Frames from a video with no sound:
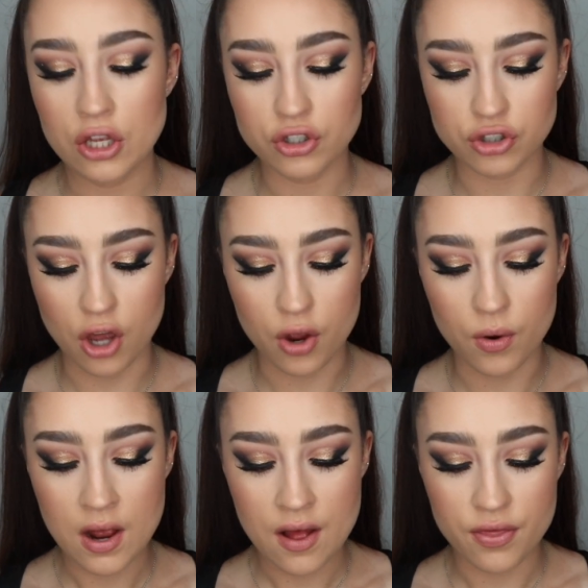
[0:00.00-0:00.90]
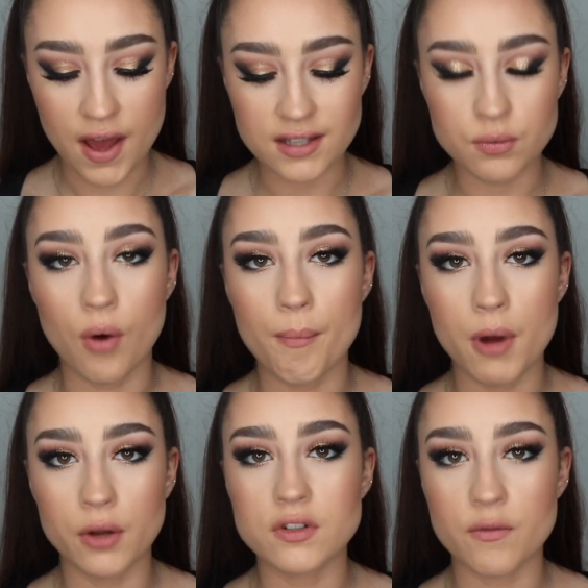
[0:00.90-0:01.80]
So that's what
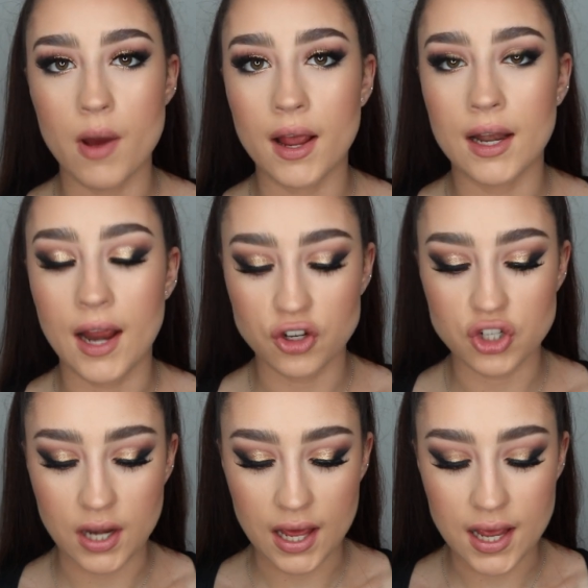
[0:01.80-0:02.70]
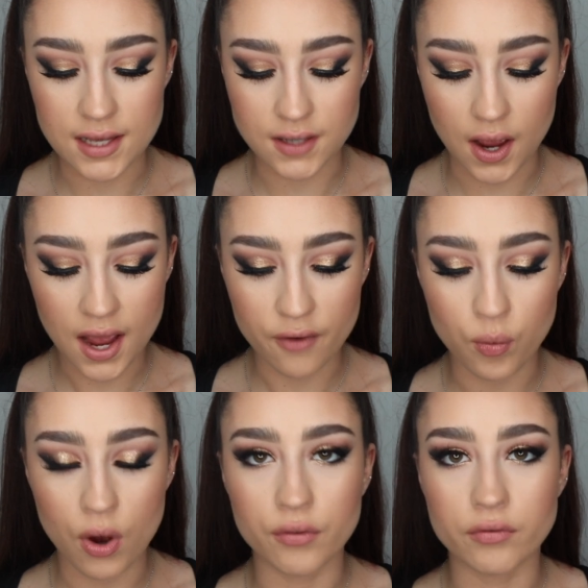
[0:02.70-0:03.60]
most of my collection is. I
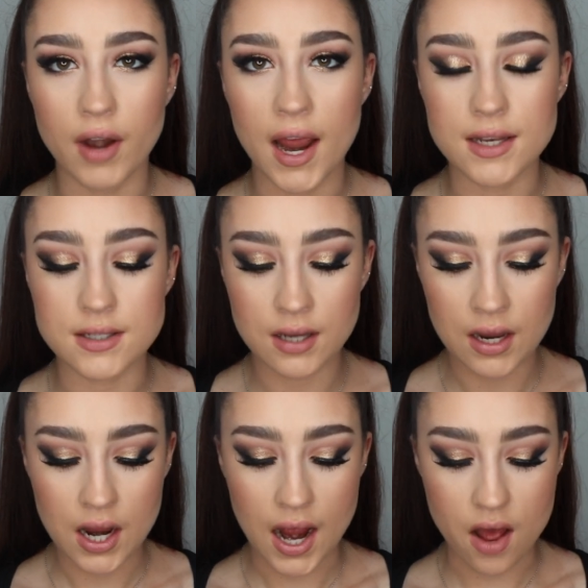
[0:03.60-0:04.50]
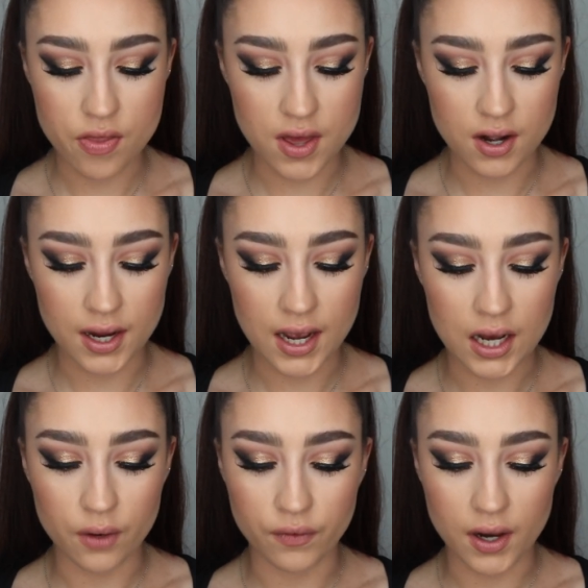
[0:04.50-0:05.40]
have one red and then I
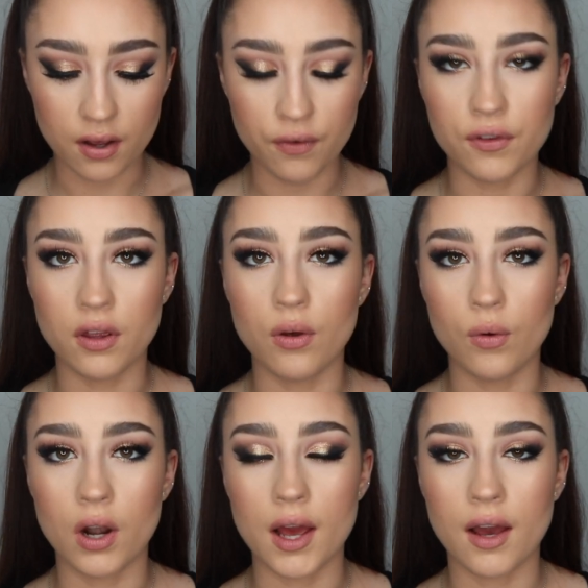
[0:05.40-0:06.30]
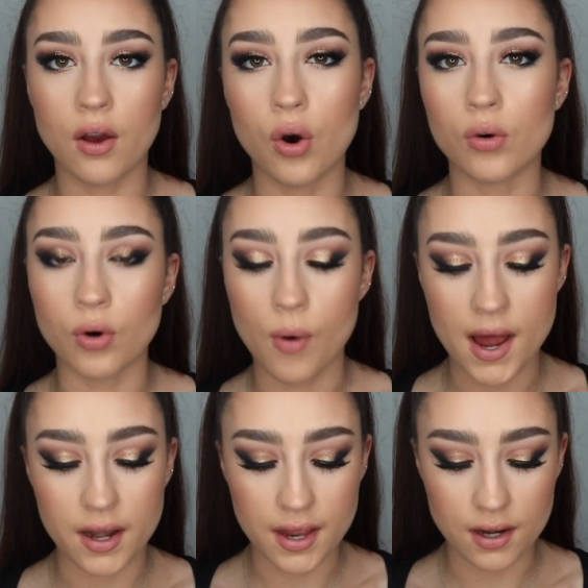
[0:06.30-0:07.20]
have like a few, like a coral
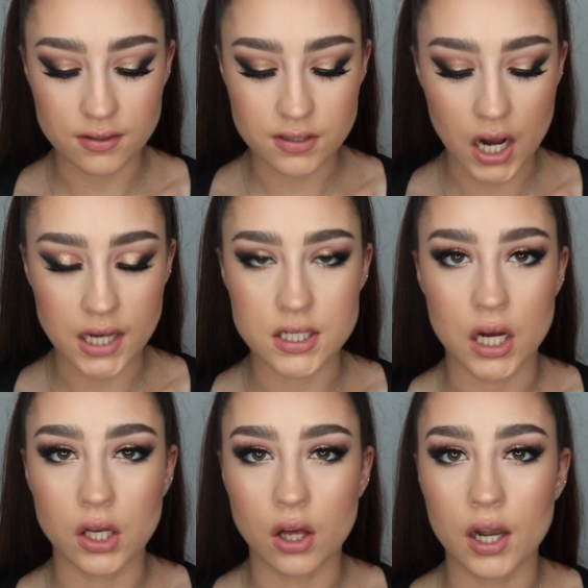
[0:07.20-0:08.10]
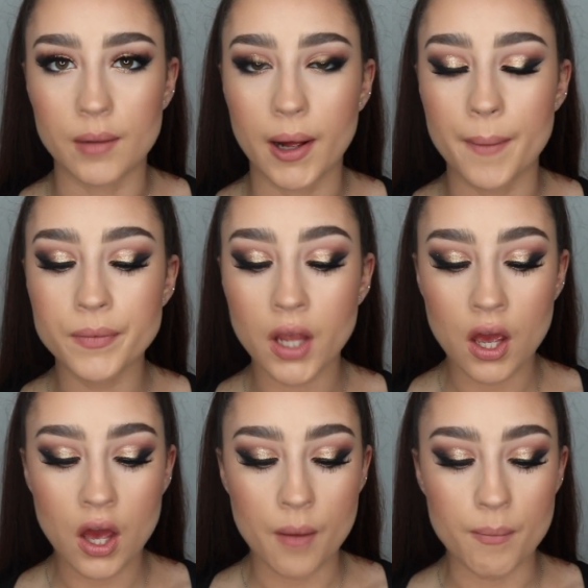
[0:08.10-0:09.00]
and then a slightly darker colour. But
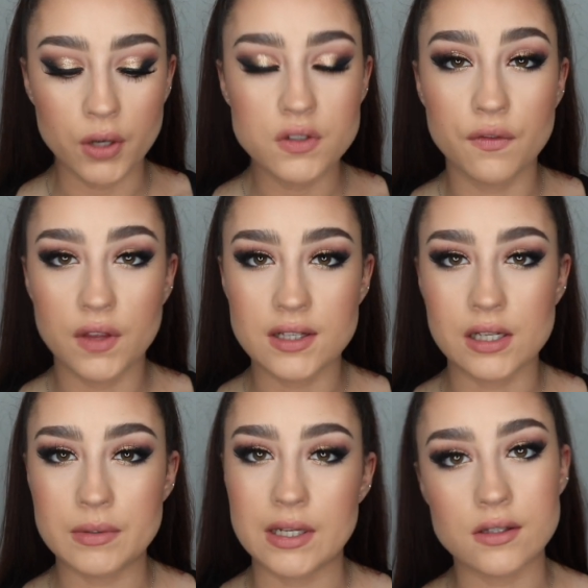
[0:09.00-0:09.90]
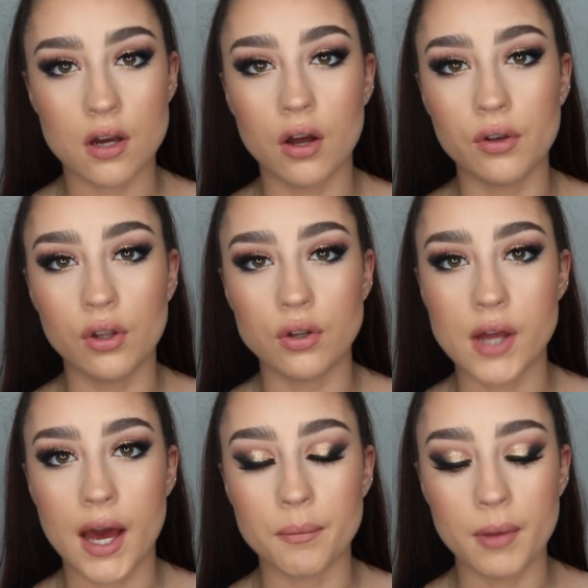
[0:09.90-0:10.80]
most of these lipsticks are
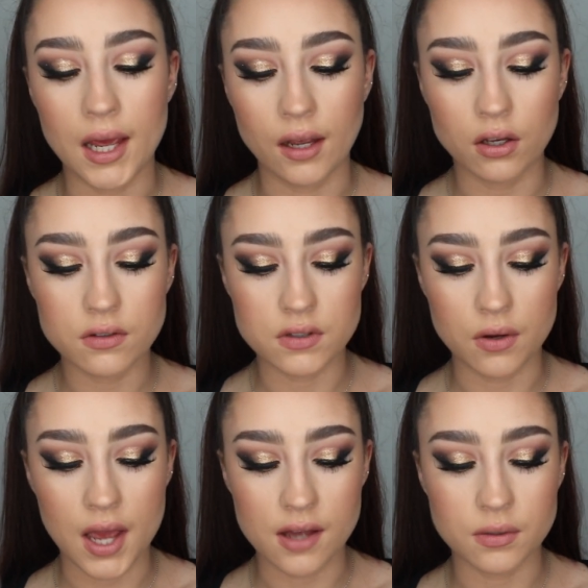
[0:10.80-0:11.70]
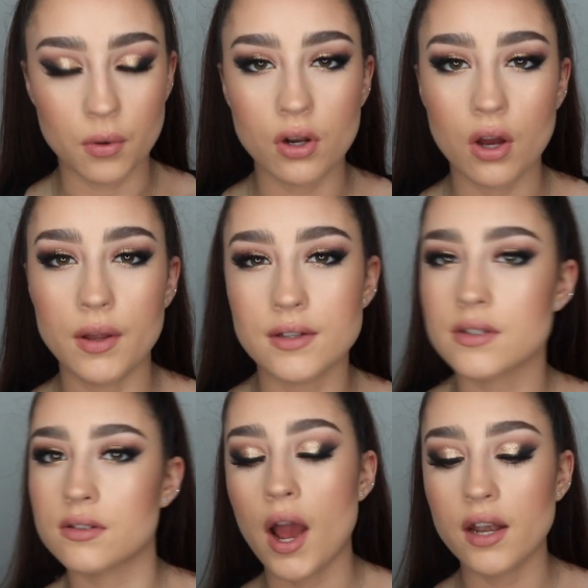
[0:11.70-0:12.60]
nude and pink. So yeah, so I'm going to go in
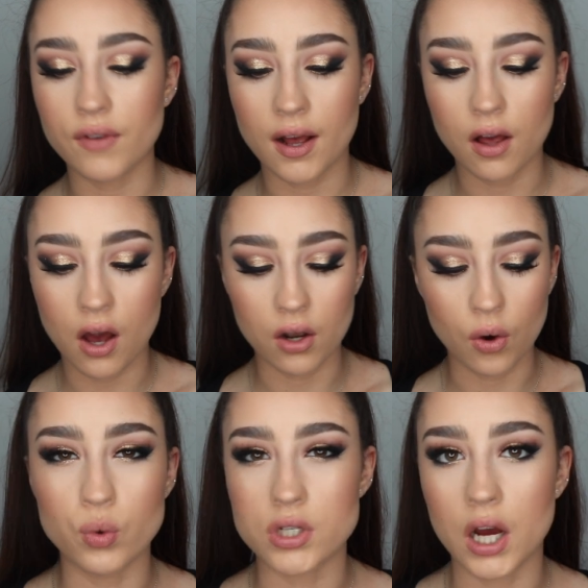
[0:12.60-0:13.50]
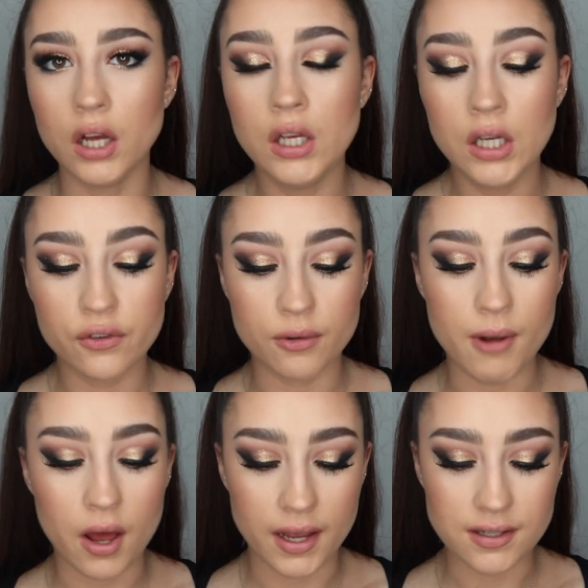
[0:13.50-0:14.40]
kind of like a colour order from
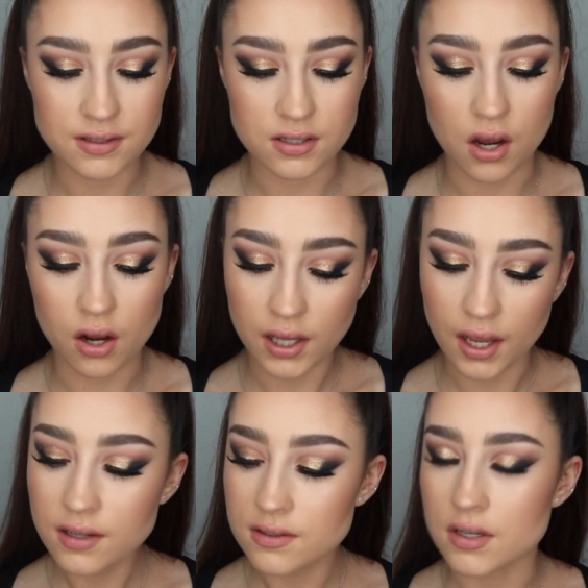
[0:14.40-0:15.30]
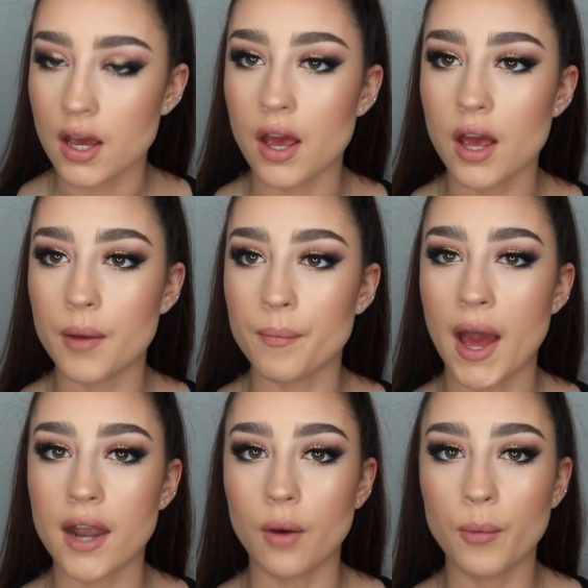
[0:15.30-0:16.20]
lightest to darkest. And
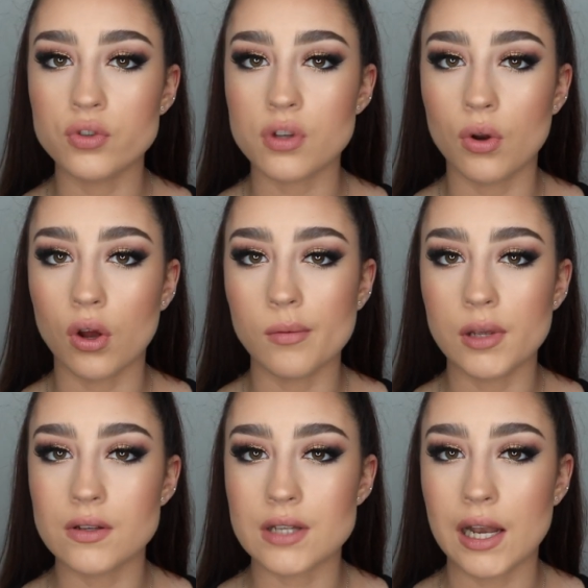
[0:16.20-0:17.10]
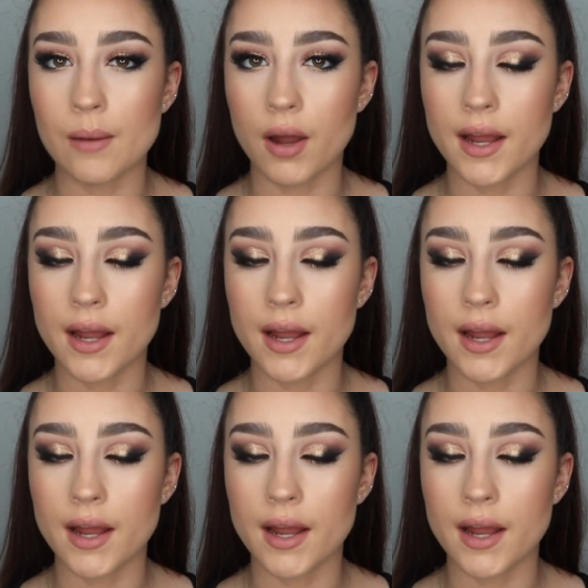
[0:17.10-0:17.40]
I'm also not going to be using lip